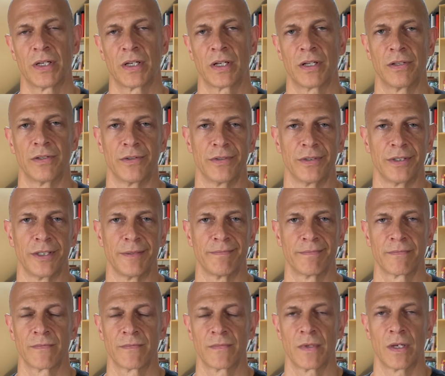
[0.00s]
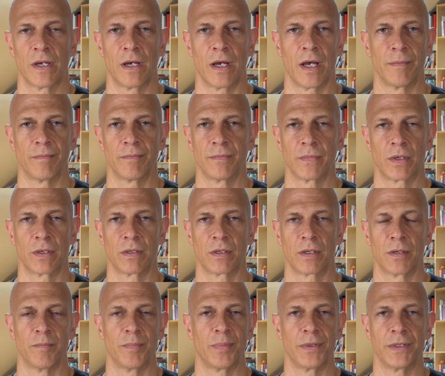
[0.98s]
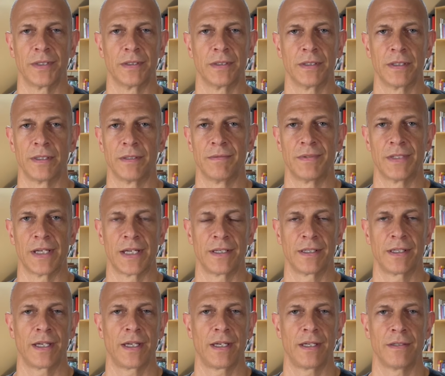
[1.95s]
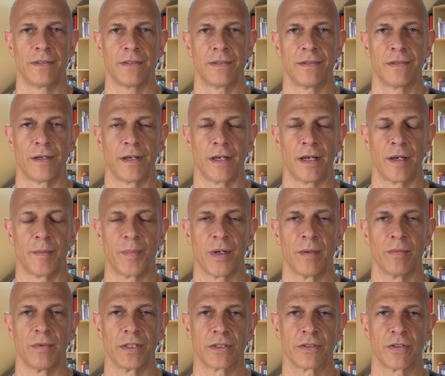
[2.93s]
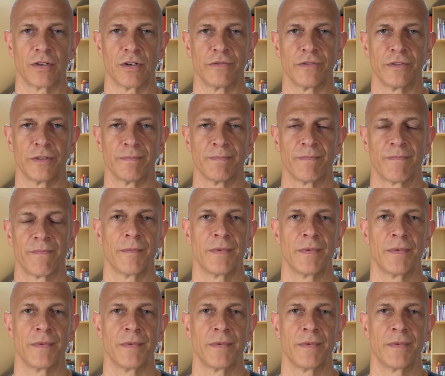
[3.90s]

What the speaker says: Clearly, a completely dedicated public servant.